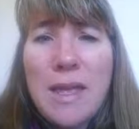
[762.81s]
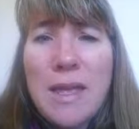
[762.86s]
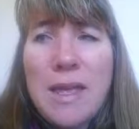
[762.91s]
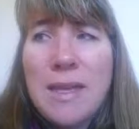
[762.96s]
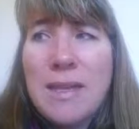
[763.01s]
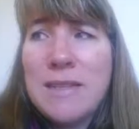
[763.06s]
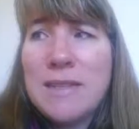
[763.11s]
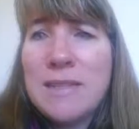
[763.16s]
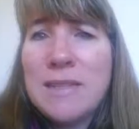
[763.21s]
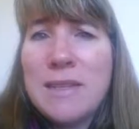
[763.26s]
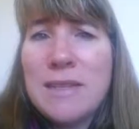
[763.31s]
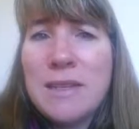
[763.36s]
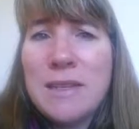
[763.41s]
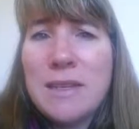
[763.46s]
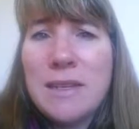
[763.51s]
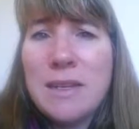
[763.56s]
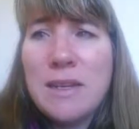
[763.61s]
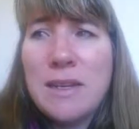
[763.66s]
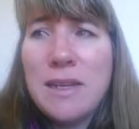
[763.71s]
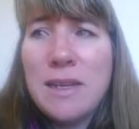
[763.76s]
is
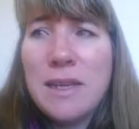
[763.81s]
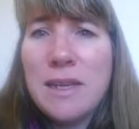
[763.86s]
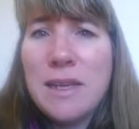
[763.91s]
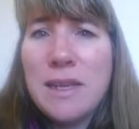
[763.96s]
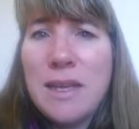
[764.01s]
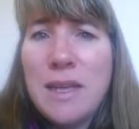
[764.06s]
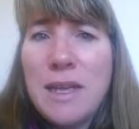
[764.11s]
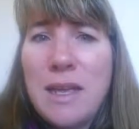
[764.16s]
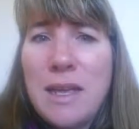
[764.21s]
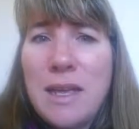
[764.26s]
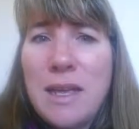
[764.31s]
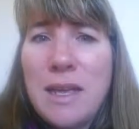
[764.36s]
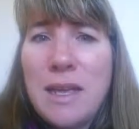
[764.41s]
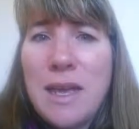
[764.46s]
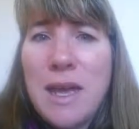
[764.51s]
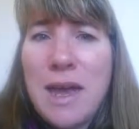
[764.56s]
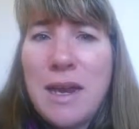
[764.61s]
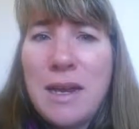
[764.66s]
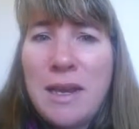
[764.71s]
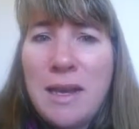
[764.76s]
that
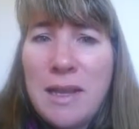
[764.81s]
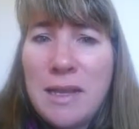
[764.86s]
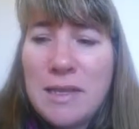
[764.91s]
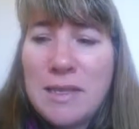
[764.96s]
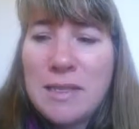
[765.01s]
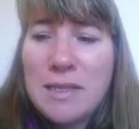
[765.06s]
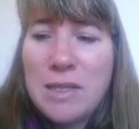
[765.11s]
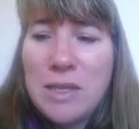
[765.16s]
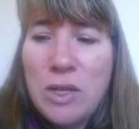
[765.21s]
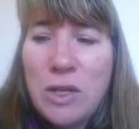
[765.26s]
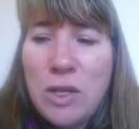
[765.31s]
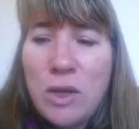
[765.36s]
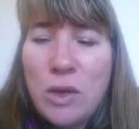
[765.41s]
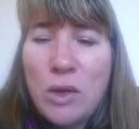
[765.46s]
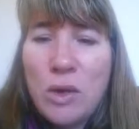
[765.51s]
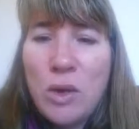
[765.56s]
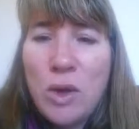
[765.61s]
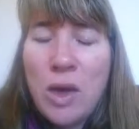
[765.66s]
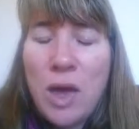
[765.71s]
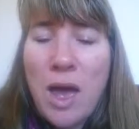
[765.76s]
unless
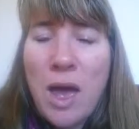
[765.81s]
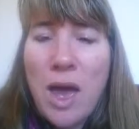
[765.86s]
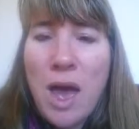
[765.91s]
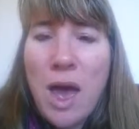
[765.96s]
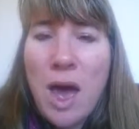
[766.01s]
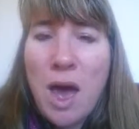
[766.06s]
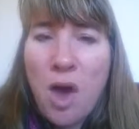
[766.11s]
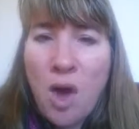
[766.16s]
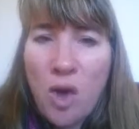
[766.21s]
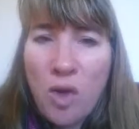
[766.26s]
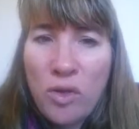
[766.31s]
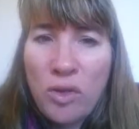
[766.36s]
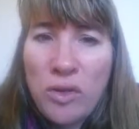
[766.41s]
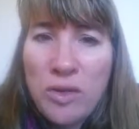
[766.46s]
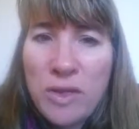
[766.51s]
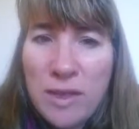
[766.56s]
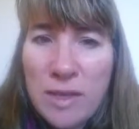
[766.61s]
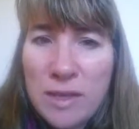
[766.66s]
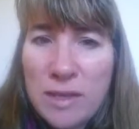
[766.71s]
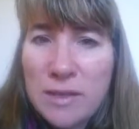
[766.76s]
you are
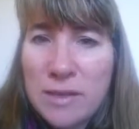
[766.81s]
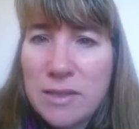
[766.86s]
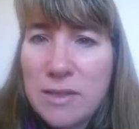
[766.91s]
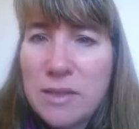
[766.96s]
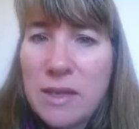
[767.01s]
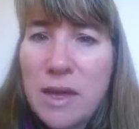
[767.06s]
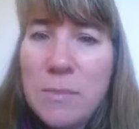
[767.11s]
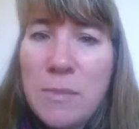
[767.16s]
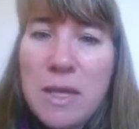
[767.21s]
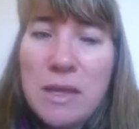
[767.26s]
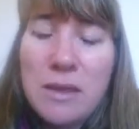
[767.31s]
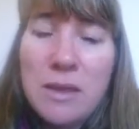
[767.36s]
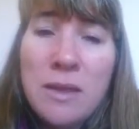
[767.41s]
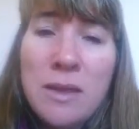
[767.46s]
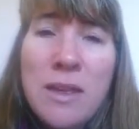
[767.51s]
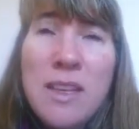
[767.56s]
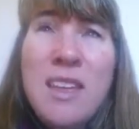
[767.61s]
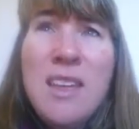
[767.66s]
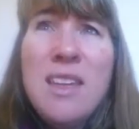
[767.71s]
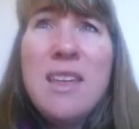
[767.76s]
on this, I mean,
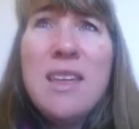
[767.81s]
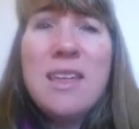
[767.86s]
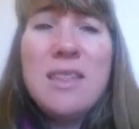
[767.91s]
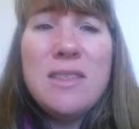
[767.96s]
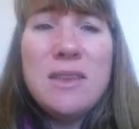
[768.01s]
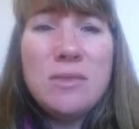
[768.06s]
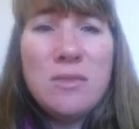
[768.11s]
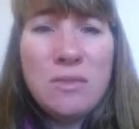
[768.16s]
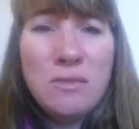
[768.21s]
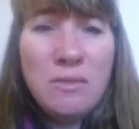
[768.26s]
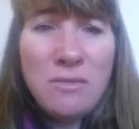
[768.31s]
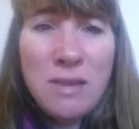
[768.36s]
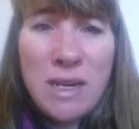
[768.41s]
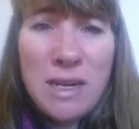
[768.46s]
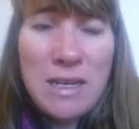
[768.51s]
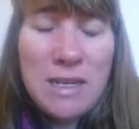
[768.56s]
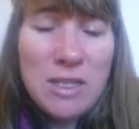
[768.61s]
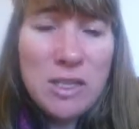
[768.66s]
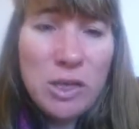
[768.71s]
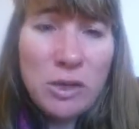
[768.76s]
there are
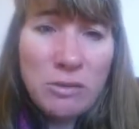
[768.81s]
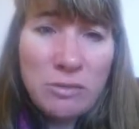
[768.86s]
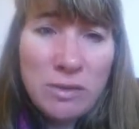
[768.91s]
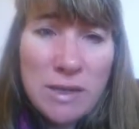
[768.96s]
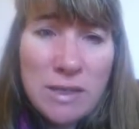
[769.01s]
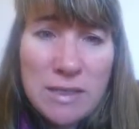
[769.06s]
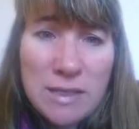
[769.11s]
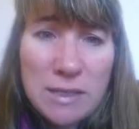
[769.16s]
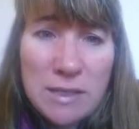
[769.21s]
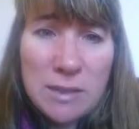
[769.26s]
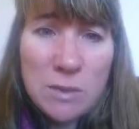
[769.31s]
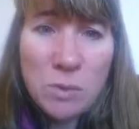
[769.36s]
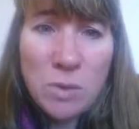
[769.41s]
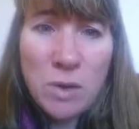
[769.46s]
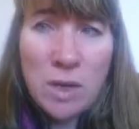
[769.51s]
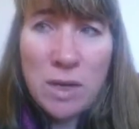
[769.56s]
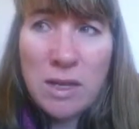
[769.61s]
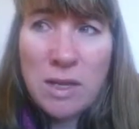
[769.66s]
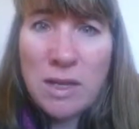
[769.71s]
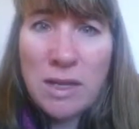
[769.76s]
really 2 reasons
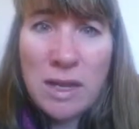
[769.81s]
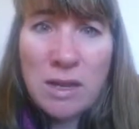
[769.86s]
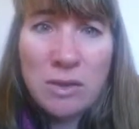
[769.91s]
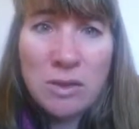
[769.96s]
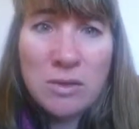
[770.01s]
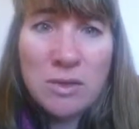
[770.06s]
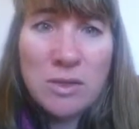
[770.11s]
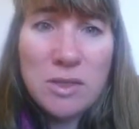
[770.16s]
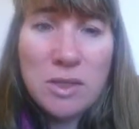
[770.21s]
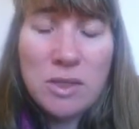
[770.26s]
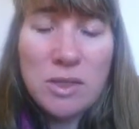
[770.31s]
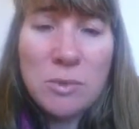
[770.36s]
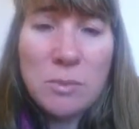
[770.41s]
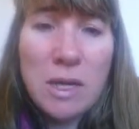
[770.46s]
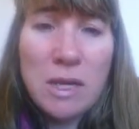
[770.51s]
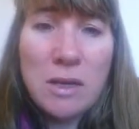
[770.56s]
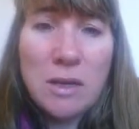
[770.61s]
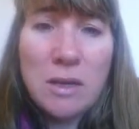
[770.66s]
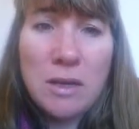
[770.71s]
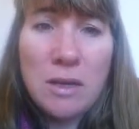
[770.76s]
why you get on social
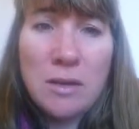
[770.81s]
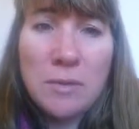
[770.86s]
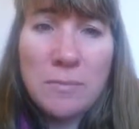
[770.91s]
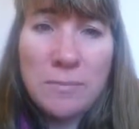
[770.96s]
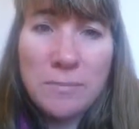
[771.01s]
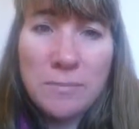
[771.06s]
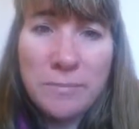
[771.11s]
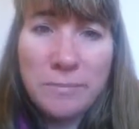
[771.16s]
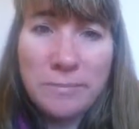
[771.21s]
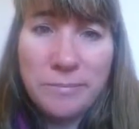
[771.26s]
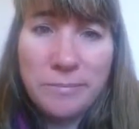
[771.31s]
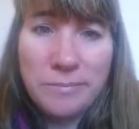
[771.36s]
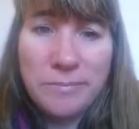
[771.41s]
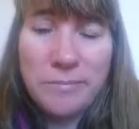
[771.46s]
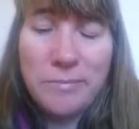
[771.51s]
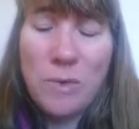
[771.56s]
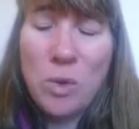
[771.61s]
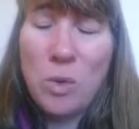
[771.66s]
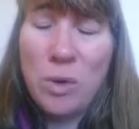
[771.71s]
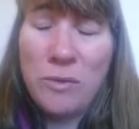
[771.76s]
media,
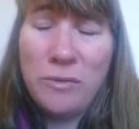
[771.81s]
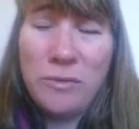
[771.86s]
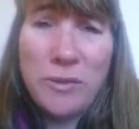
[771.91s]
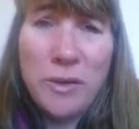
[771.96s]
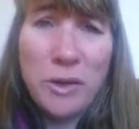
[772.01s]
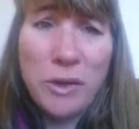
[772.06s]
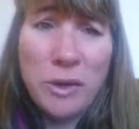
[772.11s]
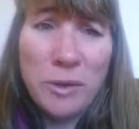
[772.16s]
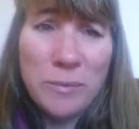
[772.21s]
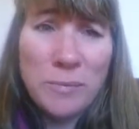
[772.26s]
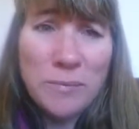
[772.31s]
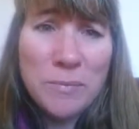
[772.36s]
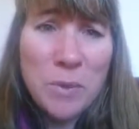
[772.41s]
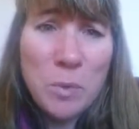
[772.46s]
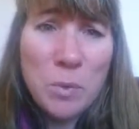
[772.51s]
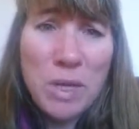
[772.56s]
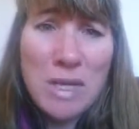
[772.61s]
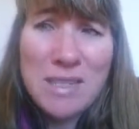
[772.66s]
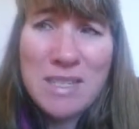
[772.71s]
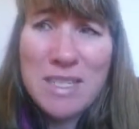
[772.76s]
or a few.
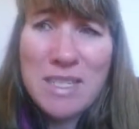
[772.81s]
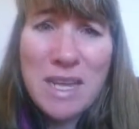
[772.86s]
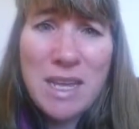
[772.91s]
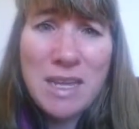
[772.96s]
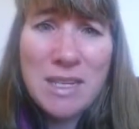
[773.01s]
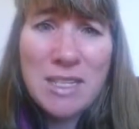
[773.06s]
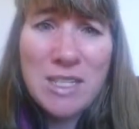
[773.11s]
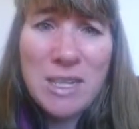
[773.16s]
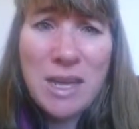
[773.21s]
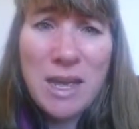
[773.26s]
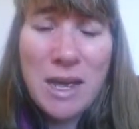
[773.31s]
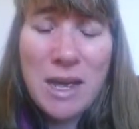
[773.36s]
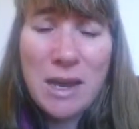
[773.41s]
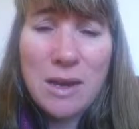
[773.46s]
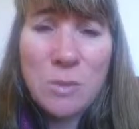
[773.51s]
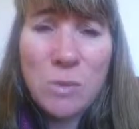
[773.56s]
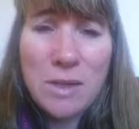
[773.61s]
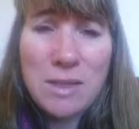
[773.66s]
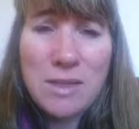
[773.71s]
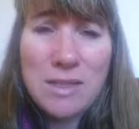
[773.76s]
One's to
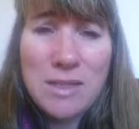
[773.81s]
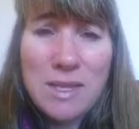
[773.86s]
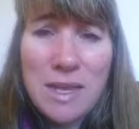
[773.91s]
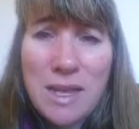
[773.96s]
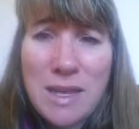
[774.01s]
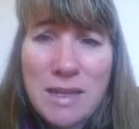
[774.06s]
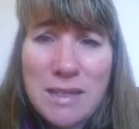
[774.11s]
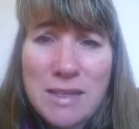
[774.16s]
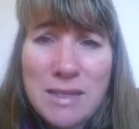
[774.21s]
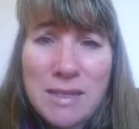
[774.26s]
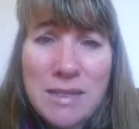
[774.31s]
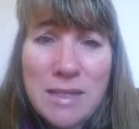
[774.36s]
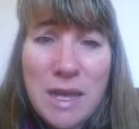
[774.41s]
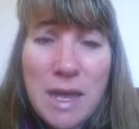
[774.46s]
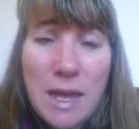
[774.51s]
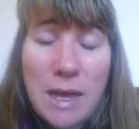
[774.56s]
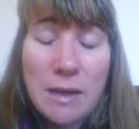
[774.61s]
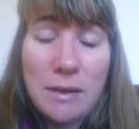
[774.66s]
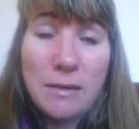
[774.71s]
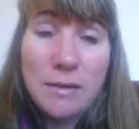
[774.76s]
educate and one's to
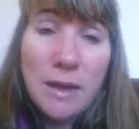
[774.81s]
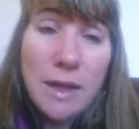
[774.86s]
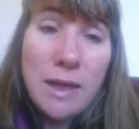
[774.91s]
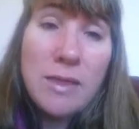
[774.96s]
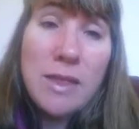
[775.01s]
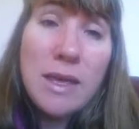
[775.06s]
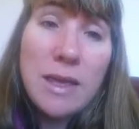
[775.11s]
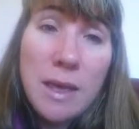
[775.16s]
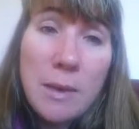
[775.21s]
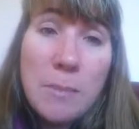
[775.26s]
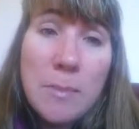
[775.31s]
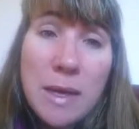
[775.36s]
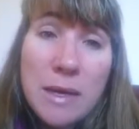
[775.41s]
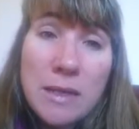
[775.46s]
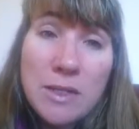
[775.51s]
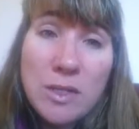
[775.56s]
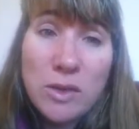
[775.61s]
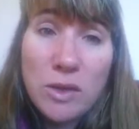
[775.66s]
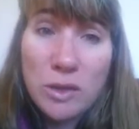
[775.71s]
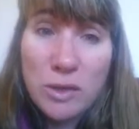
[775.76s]
entertain, and they come
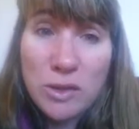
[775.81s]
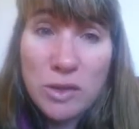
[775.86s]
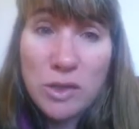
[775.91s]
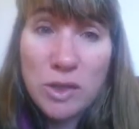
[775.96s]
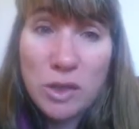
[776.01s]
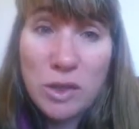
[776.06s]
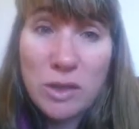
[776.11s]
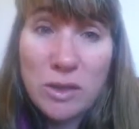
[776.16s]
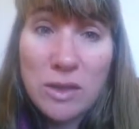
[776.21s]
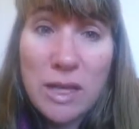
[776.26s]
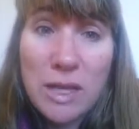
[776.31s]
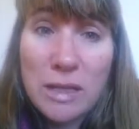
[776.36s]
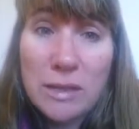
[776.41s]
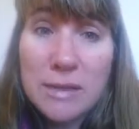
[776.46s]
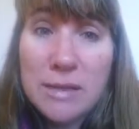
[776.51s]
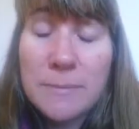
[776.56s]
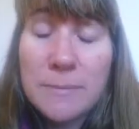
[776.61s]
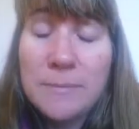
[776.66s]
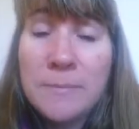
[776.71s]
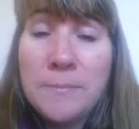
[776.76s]
back to those 2
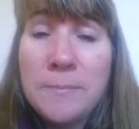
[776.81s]
things.